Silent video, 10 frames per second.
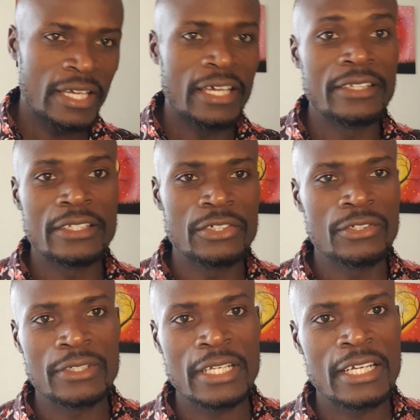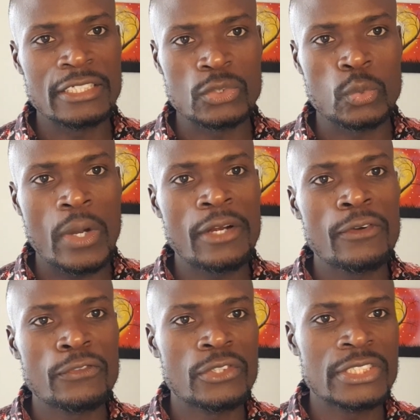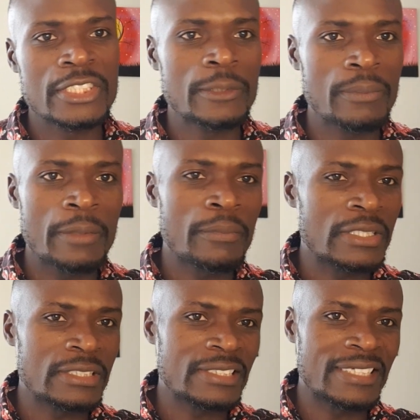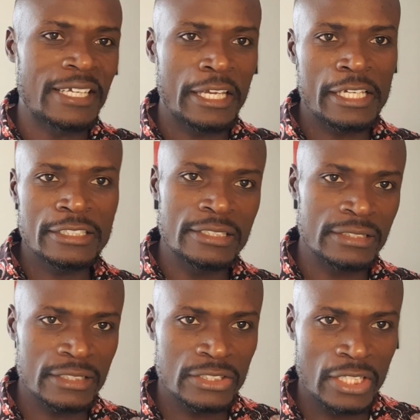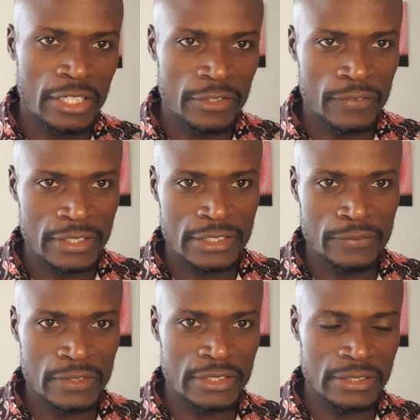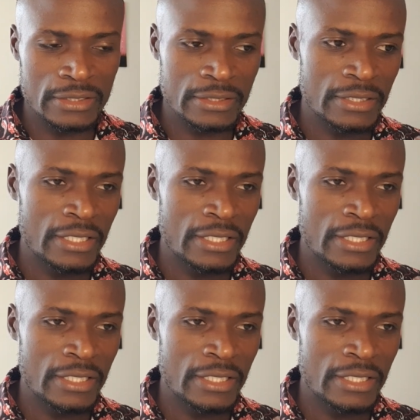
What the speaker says: and then you realize one of your team members is engaged in such kind of activities,